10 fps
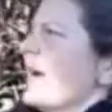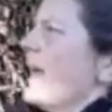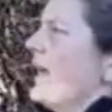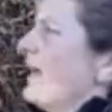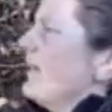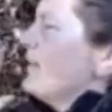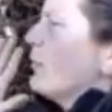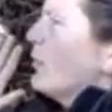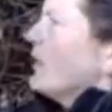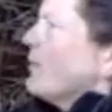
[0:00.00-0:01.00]
And
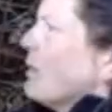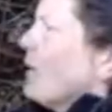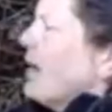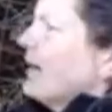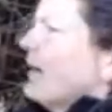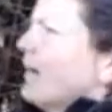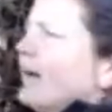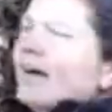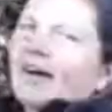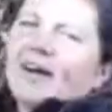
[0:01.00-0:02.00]
we're going to be walking
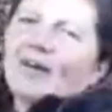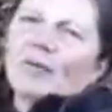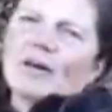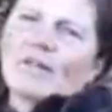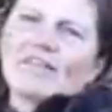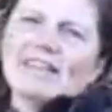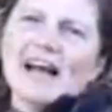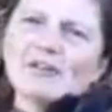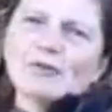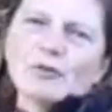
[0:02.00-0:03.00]
around this
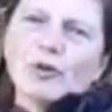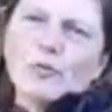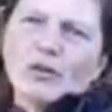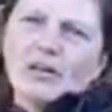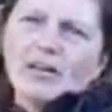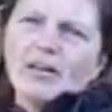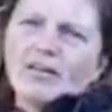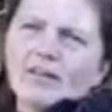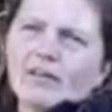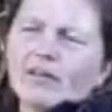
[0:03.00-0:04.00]
natural community
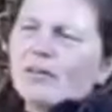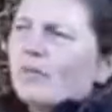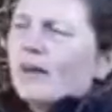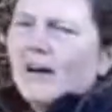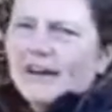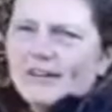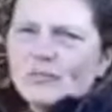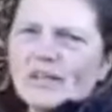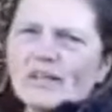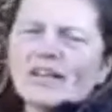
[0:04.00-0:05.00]
behind
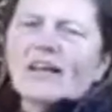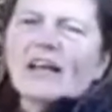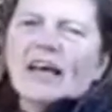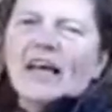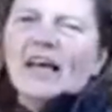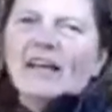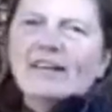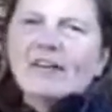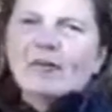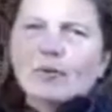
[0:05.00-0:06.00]
me and
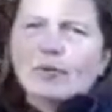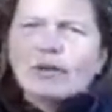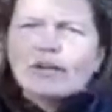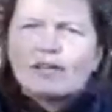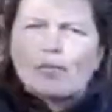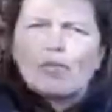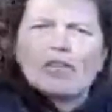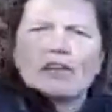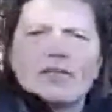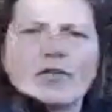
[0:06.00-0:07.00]
exploring some of the
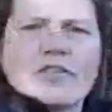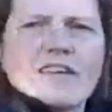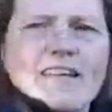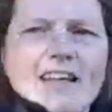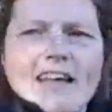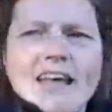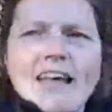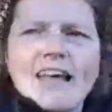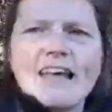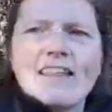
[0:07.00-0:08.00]
diversity
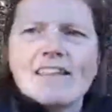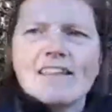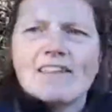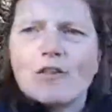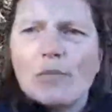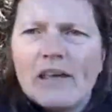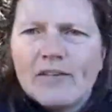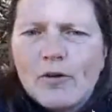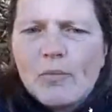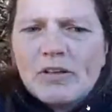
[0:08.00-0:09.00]
in this space.
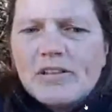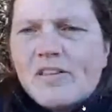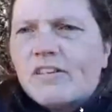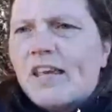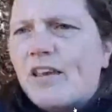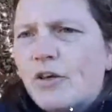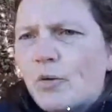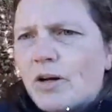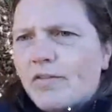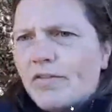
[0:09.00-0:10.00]
So I'm going to just take you
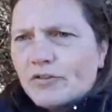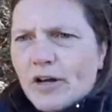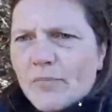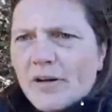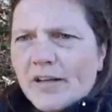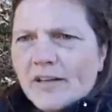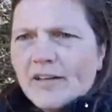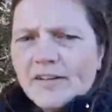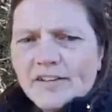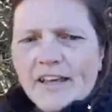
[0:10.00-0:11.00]
off the tripod here
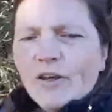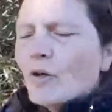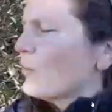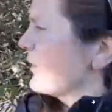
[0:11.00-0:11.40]
and take you with